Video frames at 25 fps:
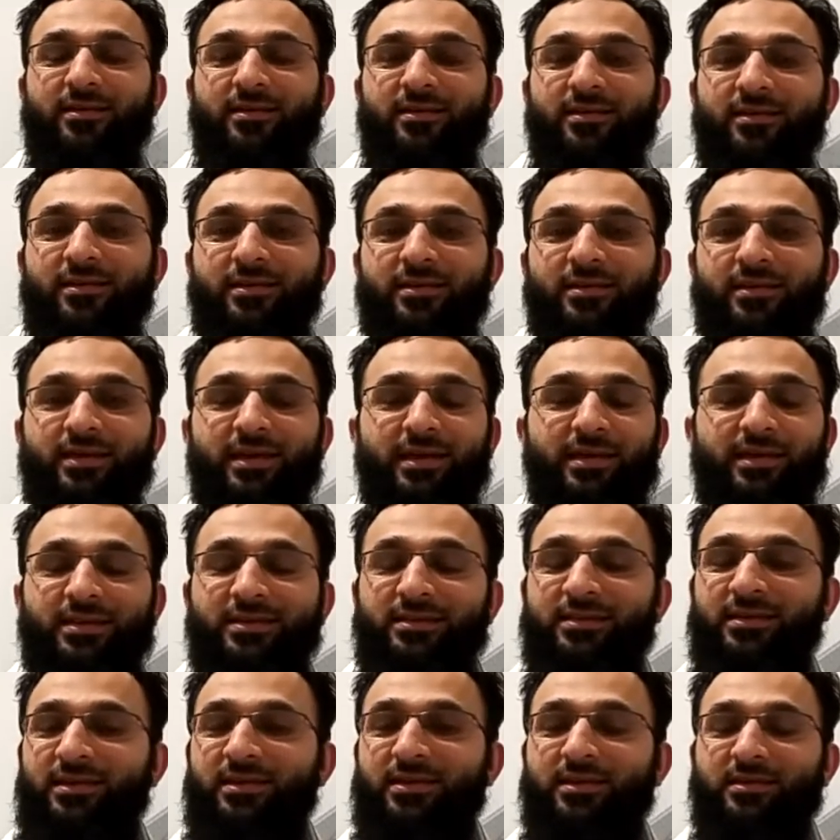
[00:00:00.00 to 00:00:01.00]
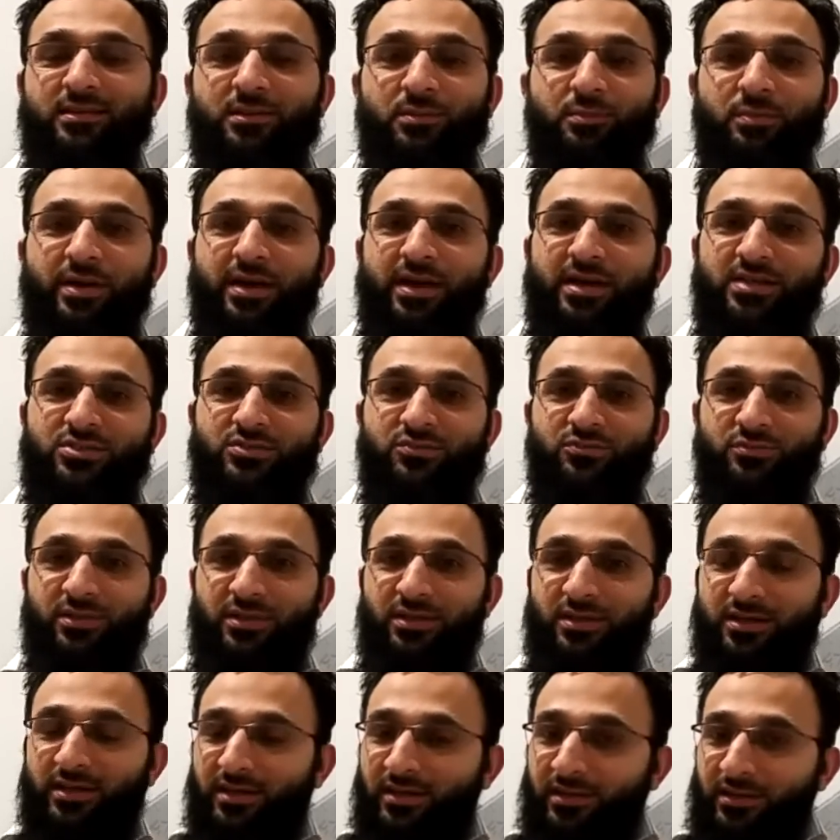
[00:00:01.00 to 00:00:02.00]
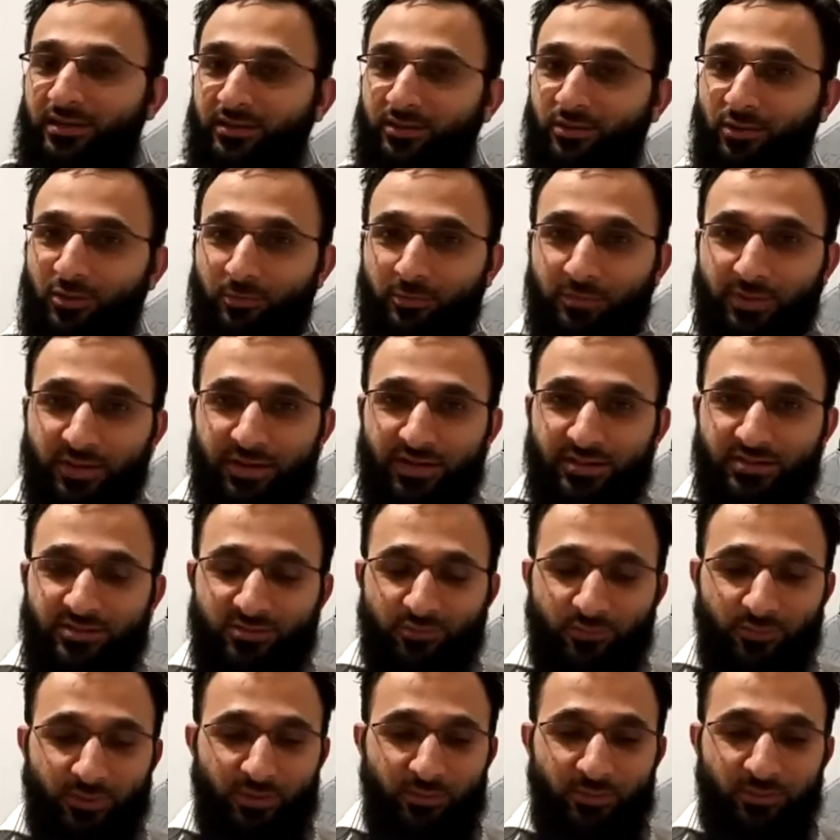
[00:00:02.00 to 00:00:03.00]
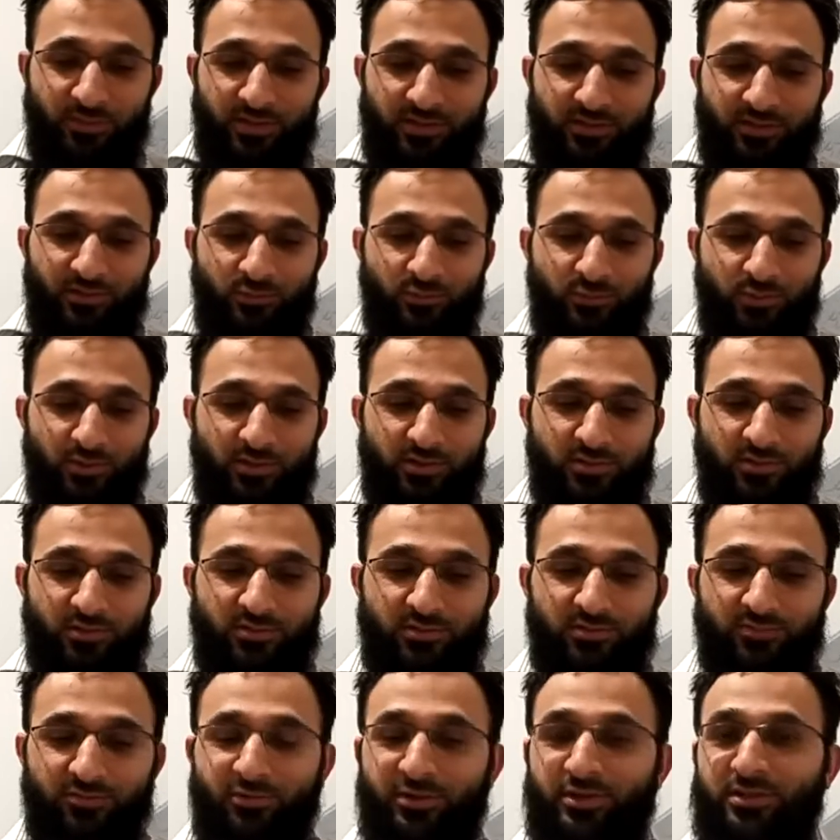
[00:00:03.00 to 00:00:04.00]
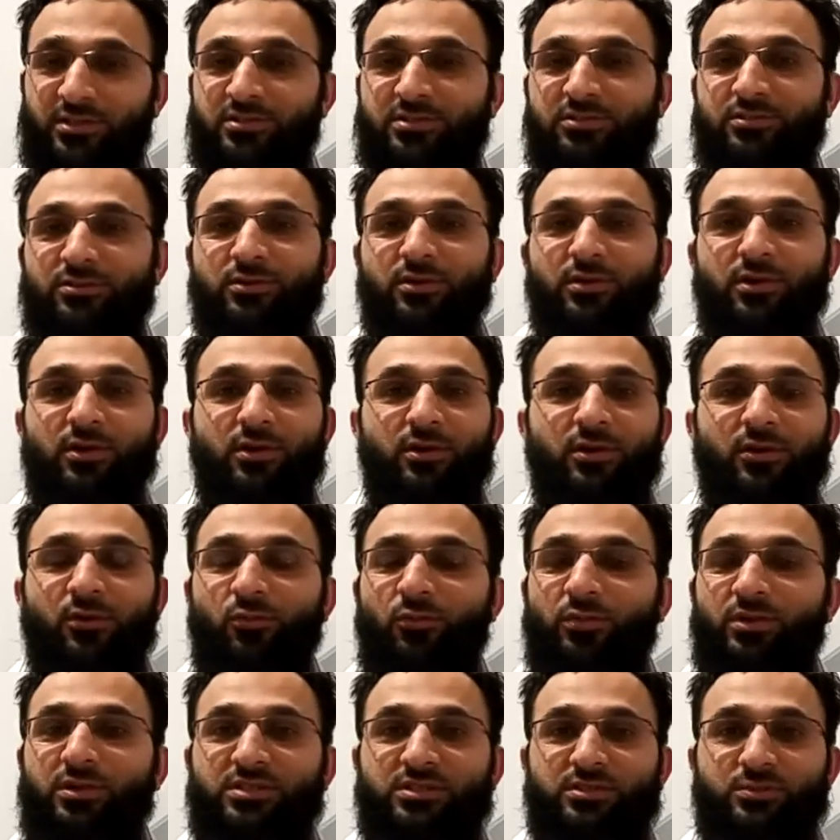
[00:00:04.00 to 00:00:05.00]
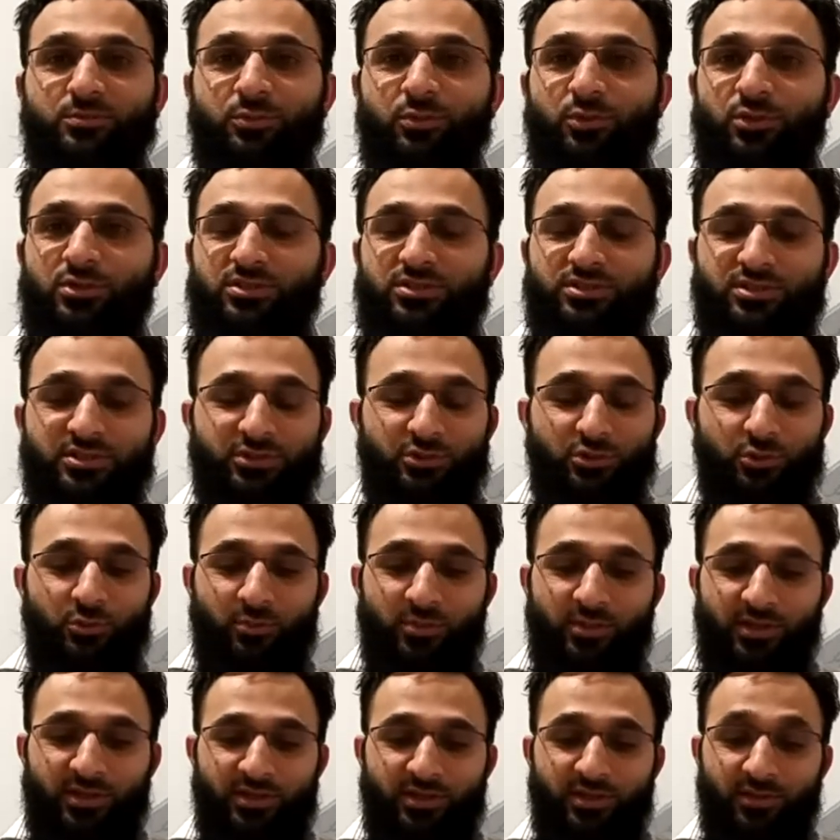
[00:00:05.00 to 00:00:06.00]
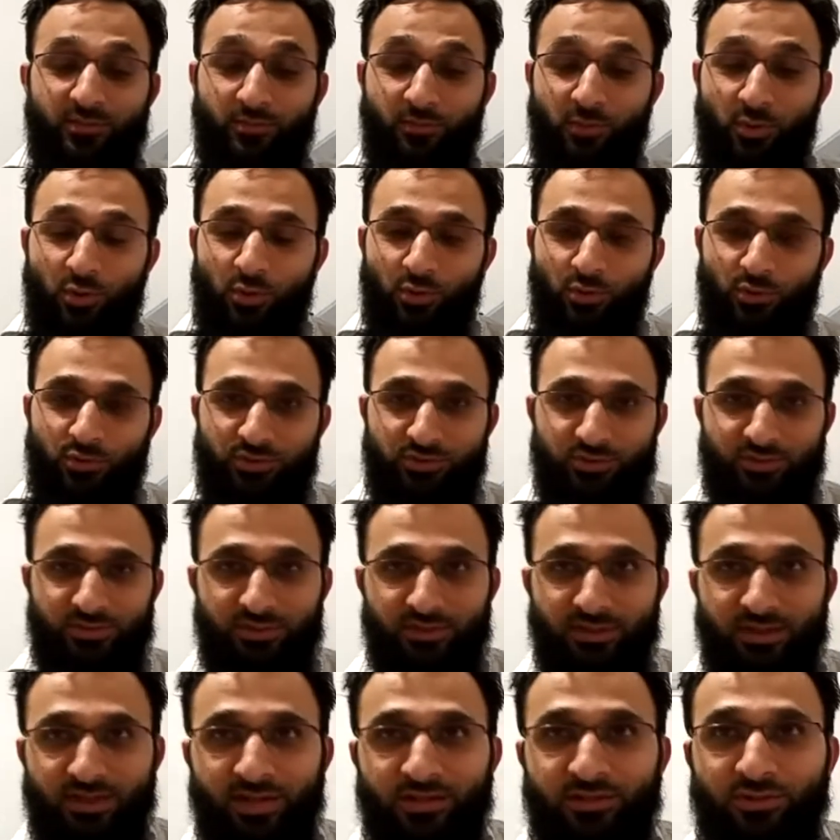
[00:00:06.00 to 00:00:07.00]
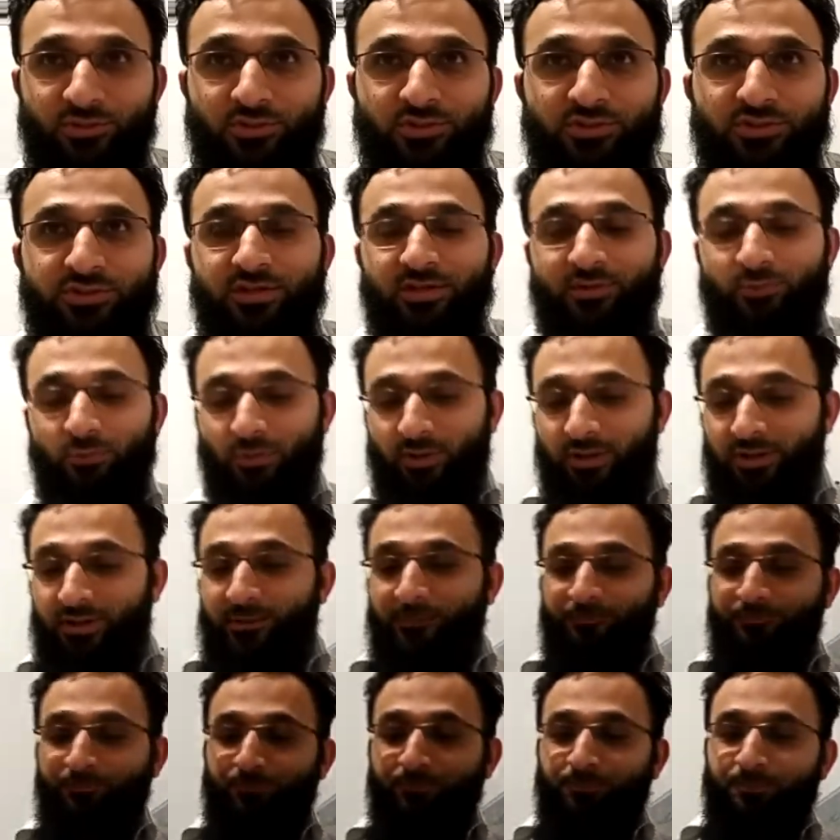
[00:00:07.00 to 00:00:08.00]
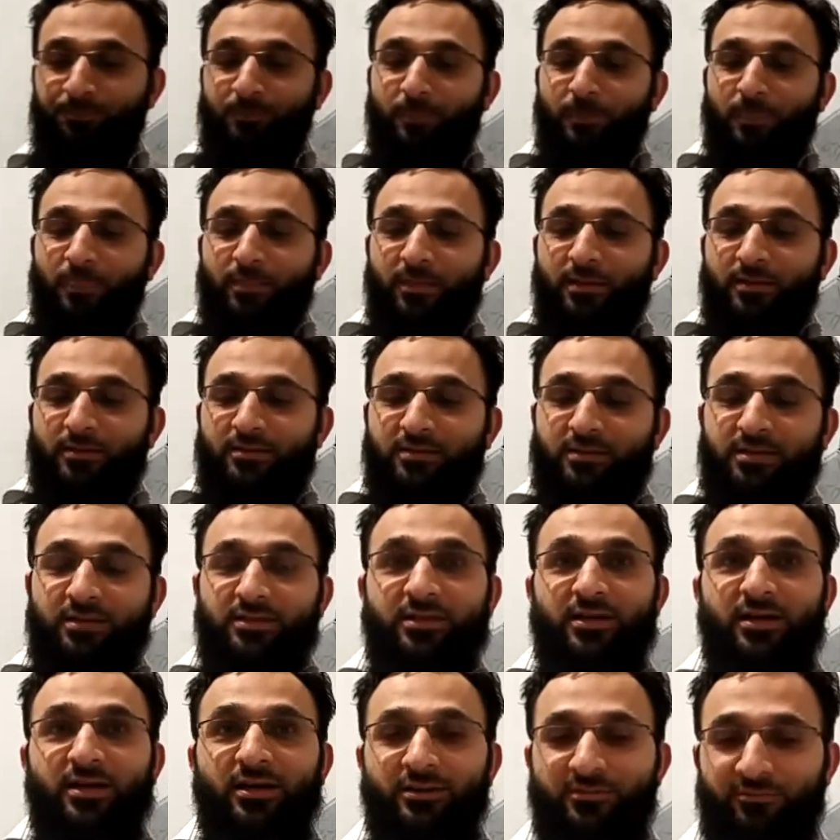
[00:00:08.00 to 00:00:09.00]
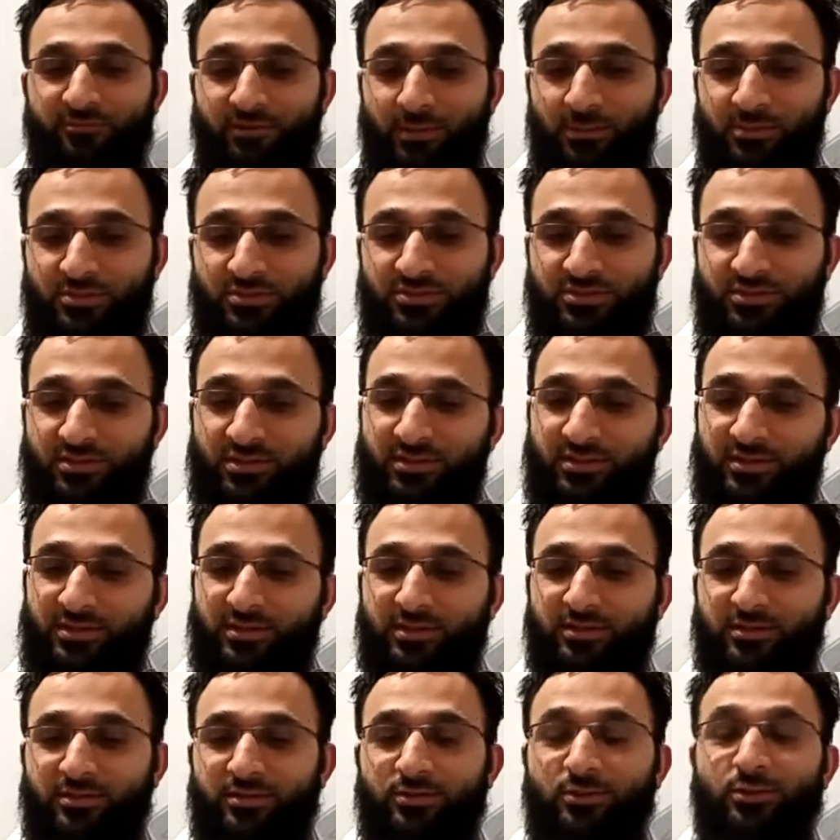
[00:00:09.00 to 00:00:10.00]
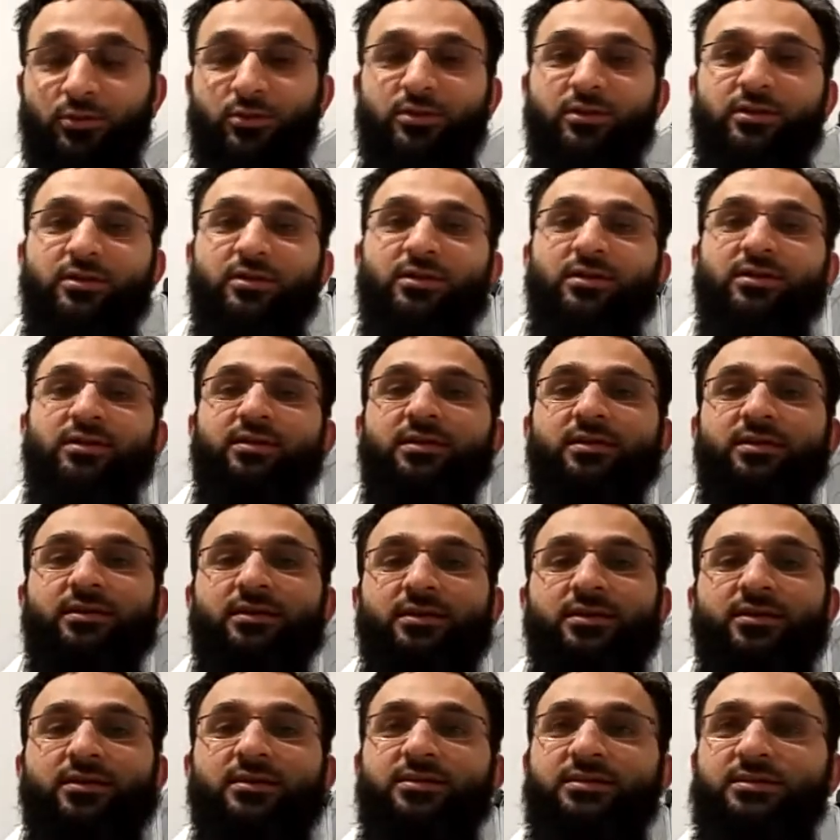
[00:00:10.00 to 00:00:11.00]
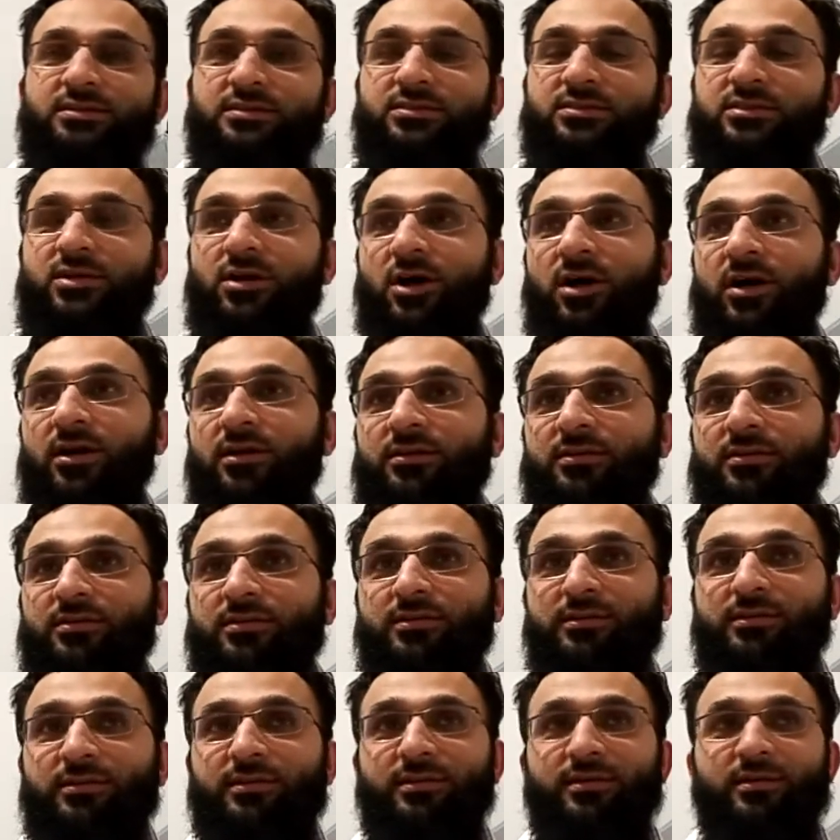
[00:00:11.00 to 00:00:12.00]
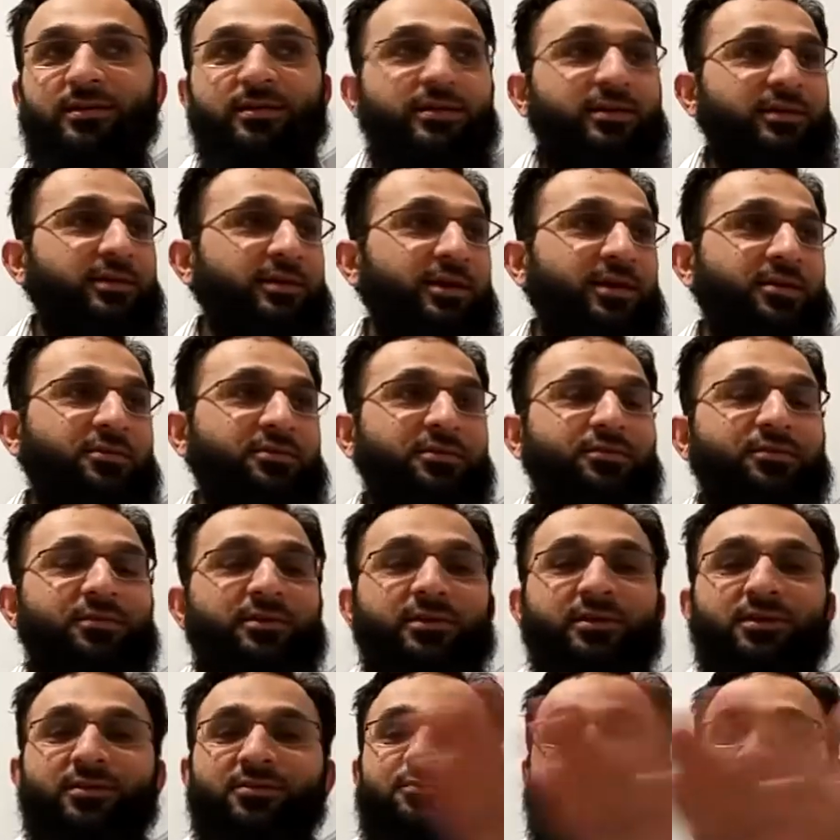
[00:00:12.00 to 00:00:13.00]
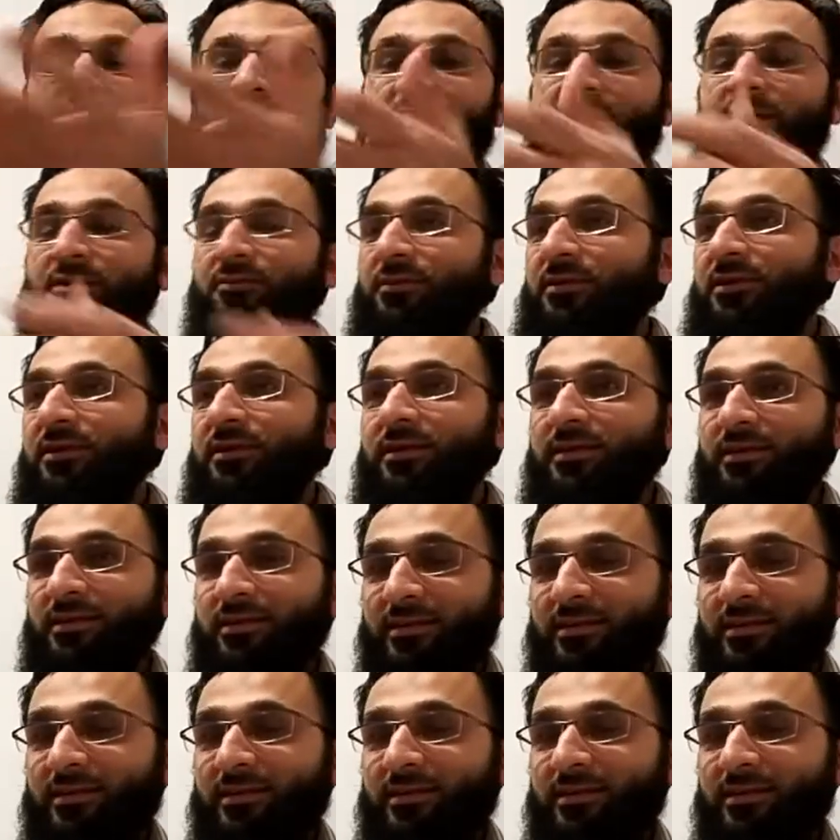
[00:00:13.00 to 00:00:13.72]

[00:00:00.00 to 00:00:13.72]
Anything in the past weekend or past 1 month? What sports did you play the most? Can you share one? Tina, Webster, Donald, Scott, anyone?